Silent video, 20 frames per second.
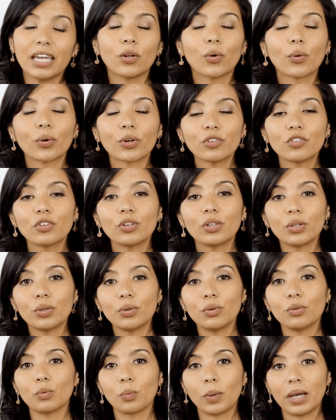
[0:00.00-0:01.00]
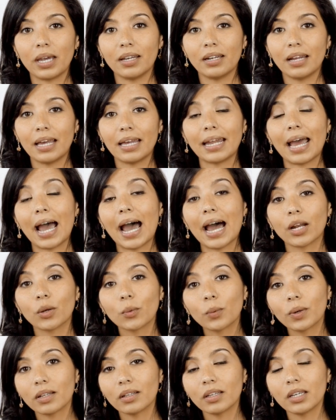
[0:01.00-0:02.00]
In order to lose weight and
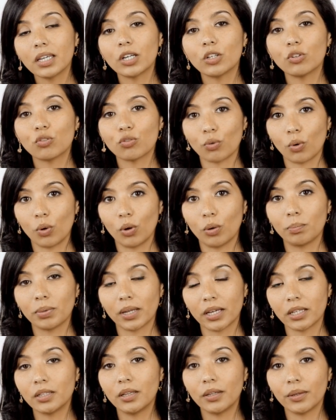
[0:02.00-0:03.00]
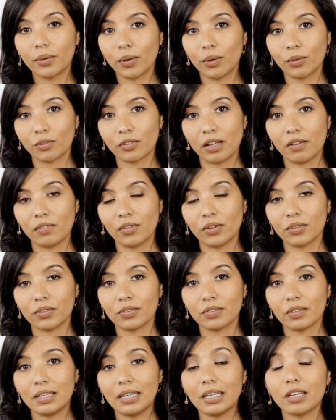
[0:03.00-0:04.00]
adequately control blood glucose
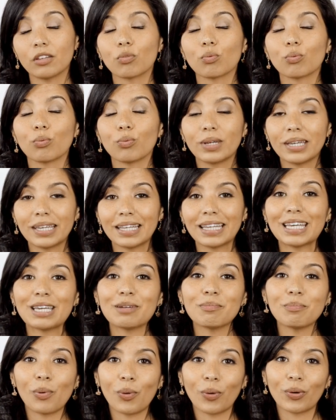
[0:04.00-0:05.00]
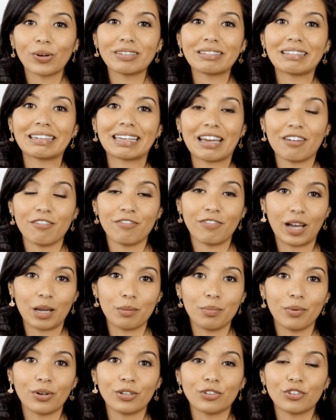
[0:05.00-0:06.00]
levels, it's really important to get
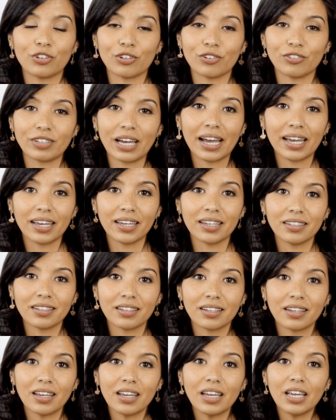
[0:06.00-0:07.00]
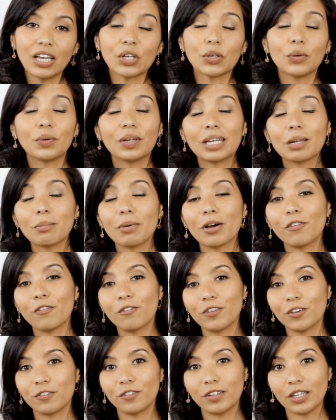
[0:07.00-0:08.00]
fiber into your diet. You need about
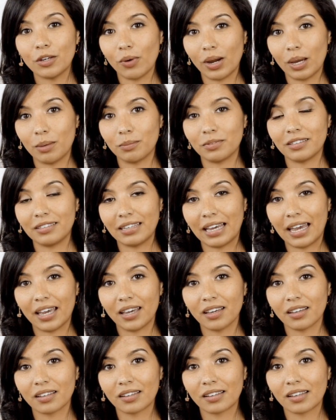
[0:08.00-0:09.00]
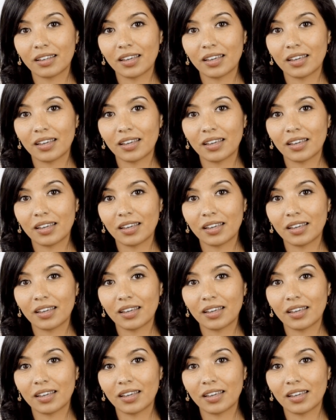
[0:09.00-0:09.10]
50 grams a day.